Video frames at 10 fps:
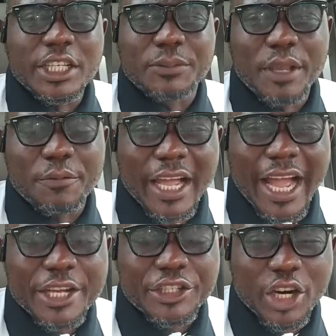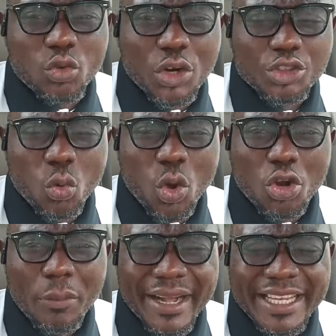This is BVI Channel 1. You're
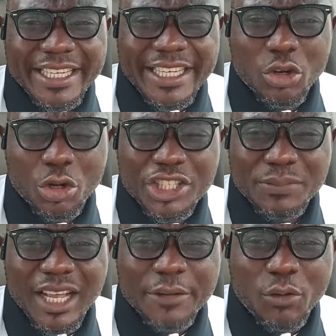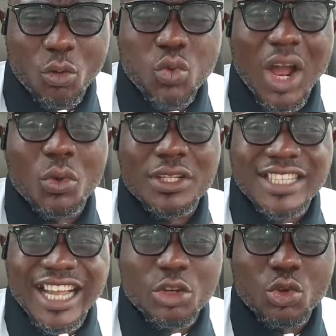welcome back again on this platform where we
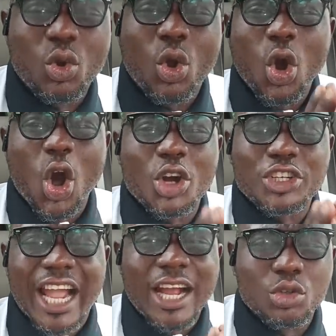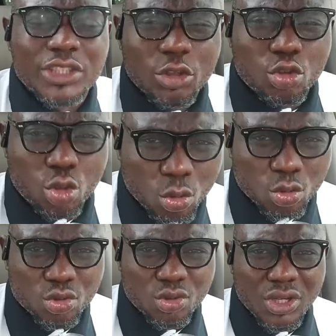tell you undiluted
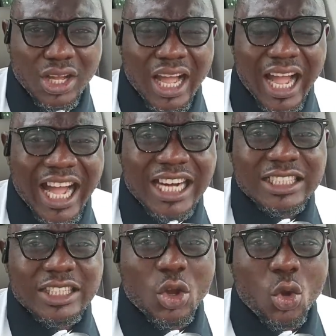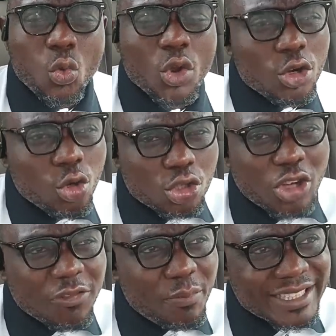truth and we
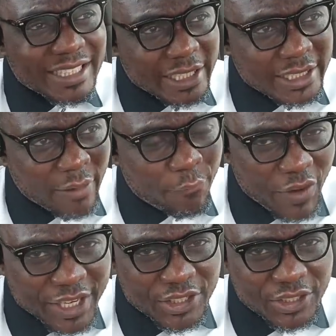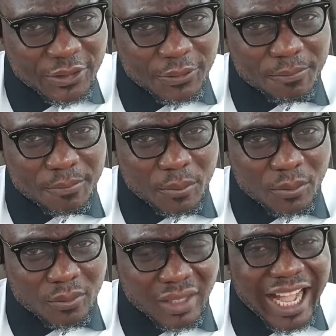look government in their face
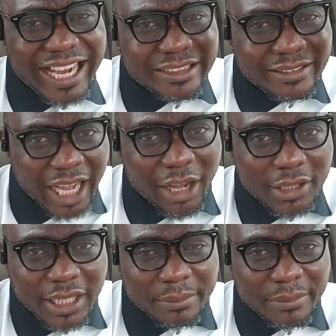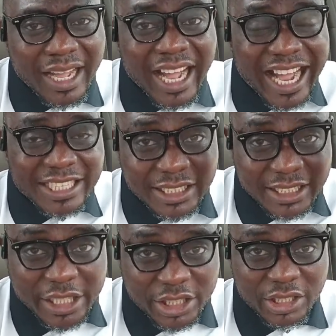and tell them as
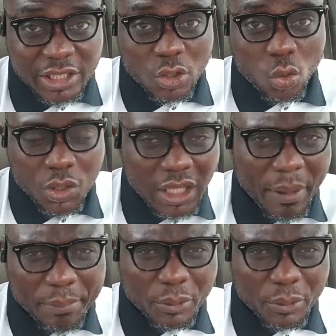it is with the